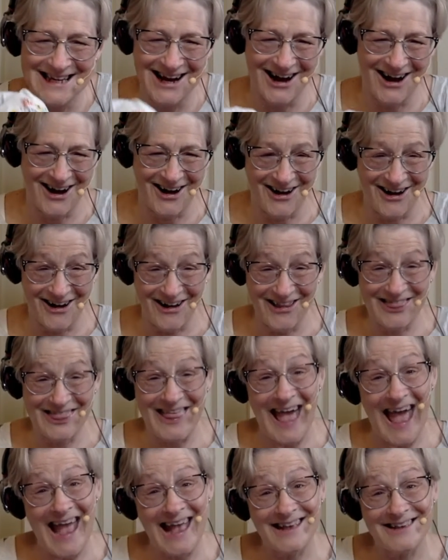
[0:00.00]
Oh,
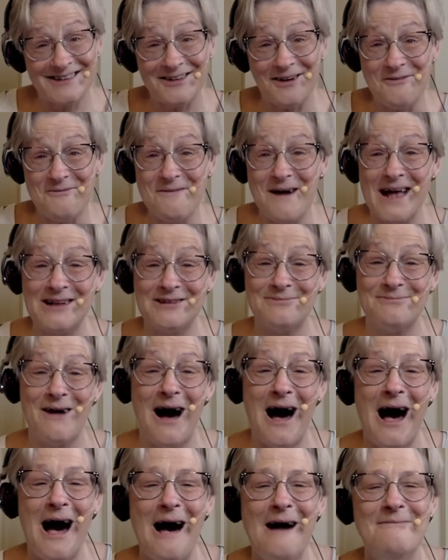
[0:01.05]
thanks so much,
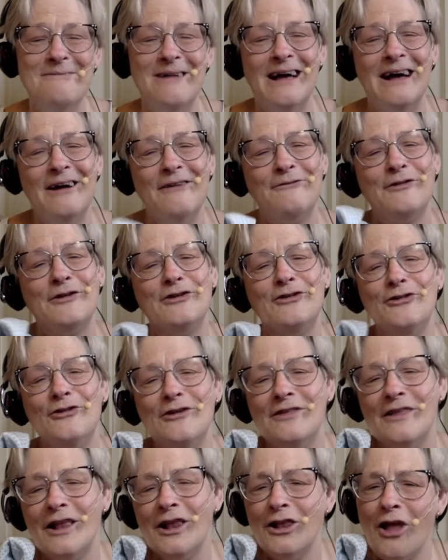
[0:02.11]
Mom, for
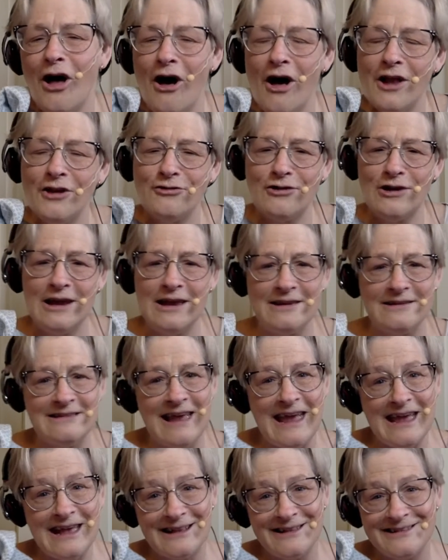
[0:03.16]
doing the laundry and
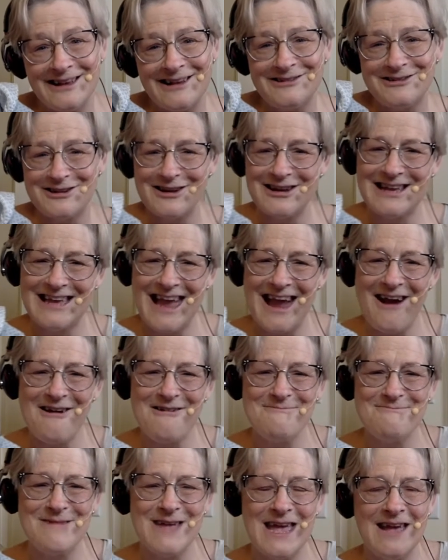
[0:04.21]
taking such good care
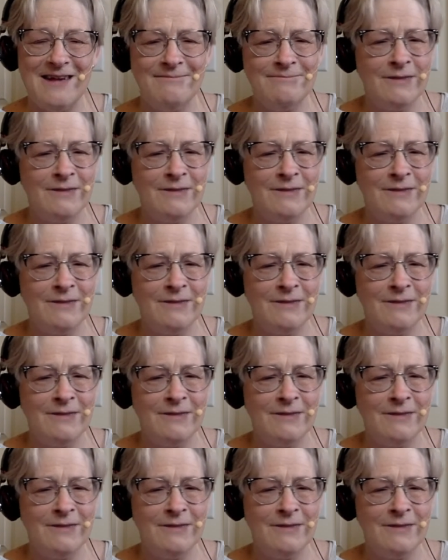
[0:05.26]
of me.